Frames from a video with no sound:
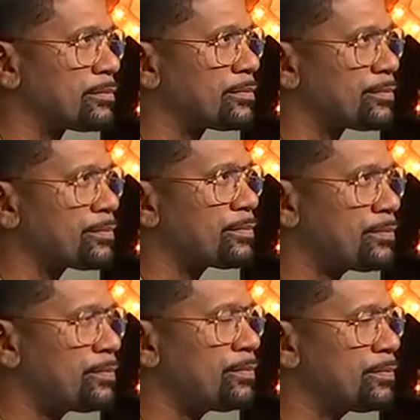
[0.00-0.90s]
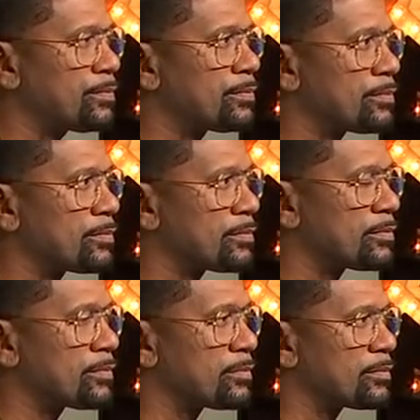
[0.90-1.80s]

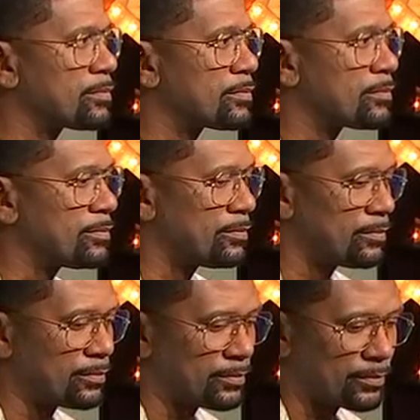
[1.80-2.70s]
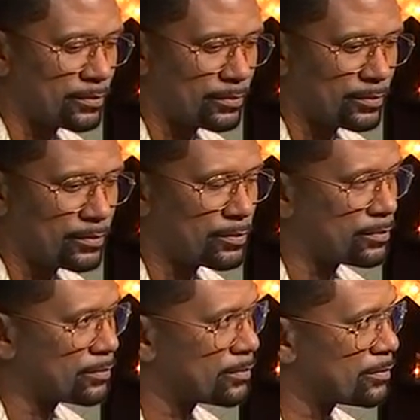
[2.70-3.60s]

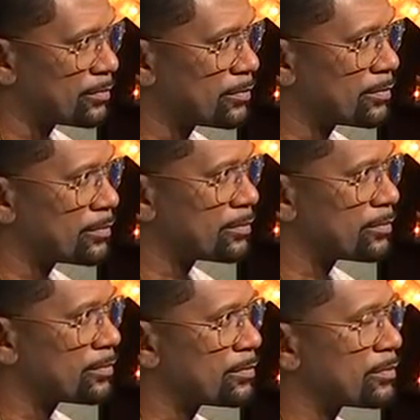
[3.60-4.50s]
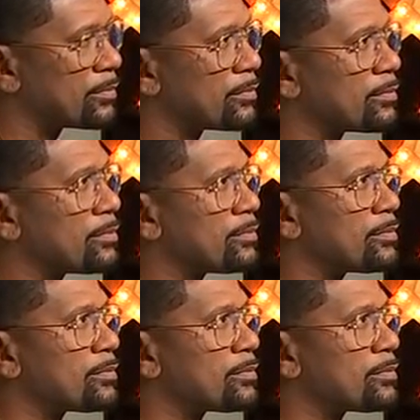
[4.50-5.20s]
No words are spoken by the person on screen.